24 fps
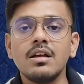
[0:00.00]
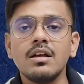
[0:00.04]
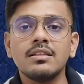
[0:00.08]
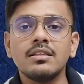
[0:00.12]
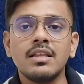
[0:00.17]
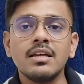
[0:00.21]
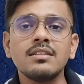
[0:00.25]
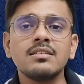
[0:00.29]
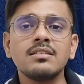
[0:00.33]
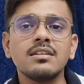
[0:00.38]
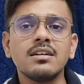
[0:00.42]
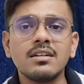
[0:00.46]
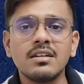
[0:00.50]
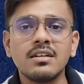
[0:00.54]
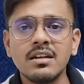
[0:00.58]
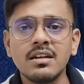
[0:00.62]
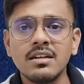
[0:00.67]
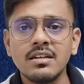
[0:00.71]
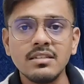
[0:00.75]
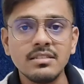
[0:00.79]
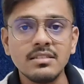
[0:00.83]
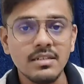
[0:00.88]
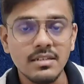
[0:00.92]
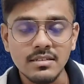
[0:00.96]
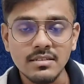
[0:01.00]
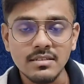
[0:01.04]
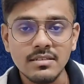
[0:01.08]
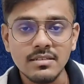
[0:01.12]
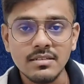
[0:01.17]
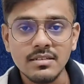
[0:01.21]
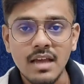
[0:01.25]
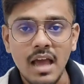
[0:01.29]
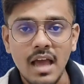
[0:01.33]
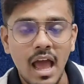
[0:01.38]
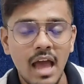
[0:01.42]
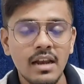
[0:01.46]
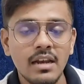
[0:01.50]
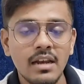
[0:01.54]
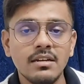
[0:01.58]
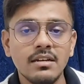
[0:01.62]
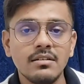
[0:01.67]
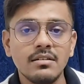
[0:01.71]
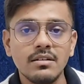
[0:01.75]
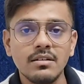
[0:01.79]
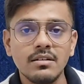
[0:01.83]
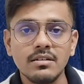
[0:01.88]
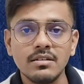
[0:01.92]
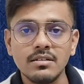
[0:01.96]
There are certain reasons, and
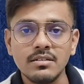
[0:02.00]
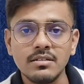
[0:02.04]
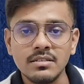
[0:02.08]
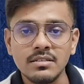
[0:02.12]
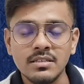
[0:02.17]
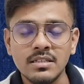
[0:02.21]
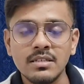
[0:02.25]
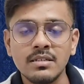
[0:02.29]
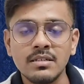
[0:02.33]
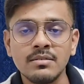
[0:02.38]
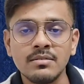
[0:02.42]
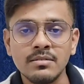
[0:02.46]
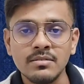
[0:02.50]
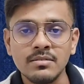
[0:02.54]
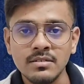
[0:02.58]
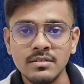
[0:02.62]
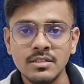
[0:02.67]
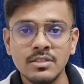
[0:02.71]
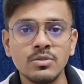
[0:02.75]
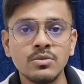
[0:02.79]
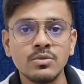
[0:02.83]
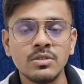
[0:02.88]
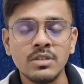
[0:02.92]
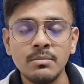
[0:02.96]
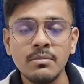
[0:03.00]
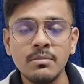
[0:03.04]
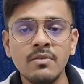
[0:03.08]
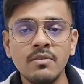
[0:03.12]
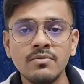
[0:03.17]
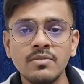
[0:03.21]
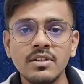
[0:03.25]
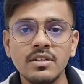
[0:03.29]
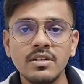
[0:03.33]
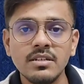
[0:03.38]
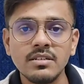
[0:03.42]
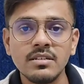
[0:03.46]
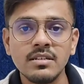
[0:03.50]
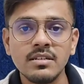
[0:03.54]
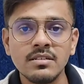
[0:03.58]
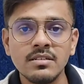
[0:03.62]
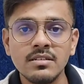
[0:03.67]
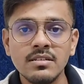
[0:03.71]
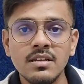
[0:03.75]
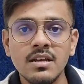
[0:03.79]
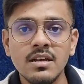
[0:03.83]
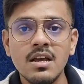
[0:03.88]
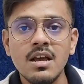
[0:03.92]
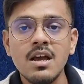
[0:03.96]
so some of the
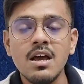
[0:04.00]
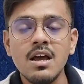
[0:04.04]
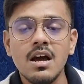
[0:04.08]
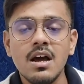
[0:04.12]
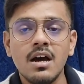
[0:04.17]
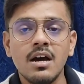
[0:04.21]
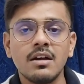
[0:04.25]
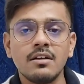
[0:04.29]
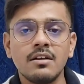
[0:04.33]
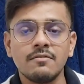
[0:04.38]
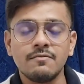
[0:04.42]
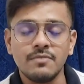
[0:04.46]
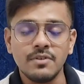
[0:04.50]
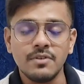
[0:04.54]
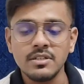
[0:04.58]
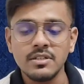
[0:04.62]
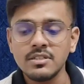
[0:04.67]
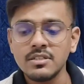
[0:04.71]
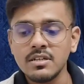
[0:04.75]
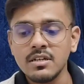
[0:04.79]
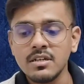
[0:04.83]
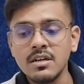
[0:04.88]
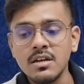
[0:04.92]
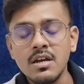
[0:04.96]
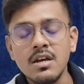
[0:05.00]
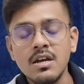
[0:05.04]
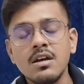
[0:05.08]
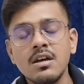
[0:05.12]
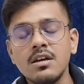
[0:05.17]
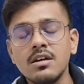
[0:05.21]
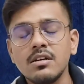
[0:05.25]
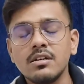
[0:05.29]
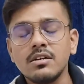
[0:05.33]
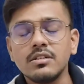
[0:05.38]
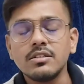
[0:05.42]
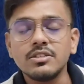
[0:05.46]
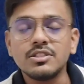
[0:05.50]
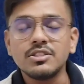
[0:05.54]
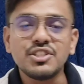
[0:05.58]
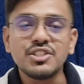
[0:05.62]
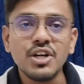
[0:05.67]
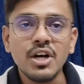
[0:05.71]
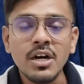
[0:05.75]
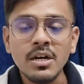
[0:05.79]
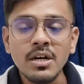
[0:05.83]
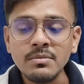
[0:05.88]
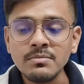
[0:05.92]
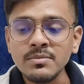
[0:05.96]
reasons are: first,
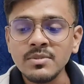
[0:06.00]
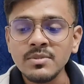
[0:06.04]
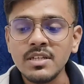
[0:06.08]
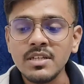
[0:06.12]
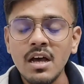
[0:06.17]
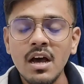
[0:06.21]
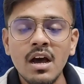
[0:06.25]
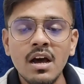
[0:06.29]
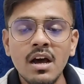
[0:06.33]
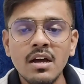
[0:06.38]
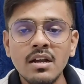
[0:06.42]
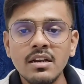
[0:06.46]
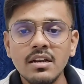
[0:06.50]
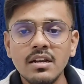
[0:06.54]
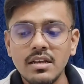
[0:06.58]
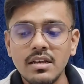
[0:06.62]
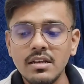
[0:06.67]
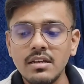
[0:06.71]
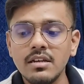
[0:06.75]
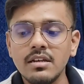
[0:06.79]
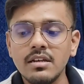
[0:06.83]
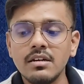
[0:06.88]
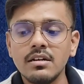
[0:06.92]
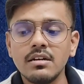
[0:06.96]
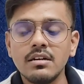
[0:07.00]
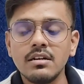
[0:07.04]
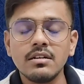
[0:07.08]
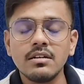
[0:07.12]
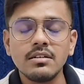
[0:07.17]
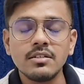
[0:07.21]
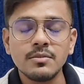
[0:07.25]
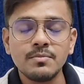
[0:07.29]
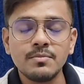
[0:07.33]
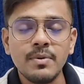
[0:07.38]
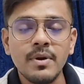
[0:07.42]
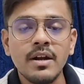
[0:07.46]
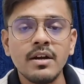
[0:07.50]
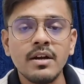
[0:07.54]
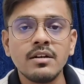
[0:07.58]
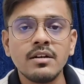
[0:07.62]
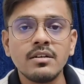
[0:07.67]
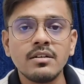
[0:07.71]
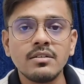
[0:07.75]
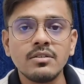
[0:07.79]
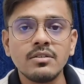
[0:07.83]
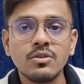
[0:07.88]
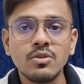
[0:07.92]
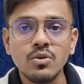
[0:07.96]
germs are
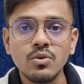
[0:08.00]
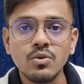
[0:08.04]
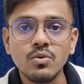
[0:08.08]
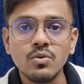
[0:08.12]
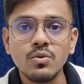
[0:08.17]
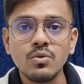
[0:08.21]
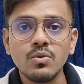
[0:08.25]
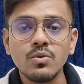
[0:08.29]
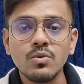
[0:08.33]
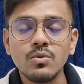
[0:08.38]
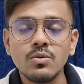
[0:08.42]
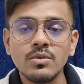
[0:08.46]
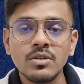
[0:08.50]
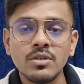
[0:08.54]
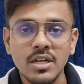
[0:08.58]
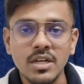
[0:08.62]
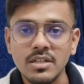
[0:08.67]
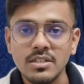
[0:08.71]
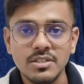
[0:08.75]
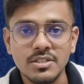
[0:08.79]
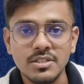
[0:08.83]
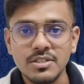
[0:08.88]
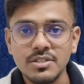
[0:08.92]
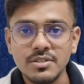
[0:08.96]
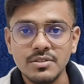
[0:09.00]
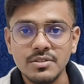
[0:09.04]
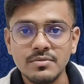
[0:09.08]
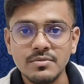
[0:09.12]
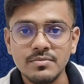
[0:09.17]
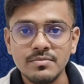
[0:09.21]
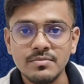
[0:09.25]
spread through touch.